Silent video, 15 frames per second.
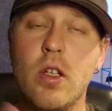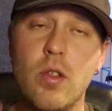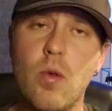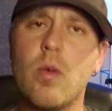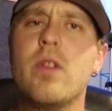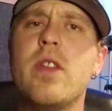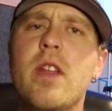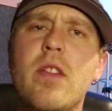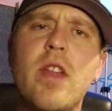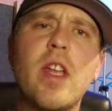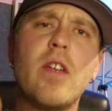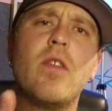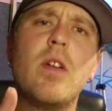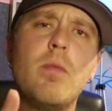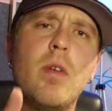Dorothy, thank
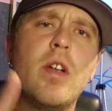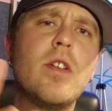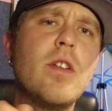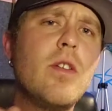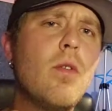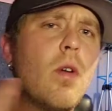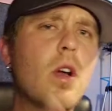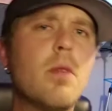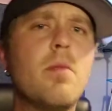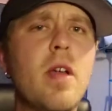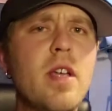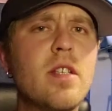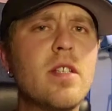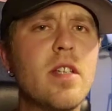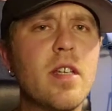you very much. You are
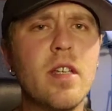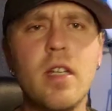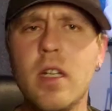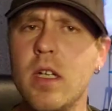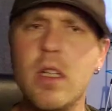amazing.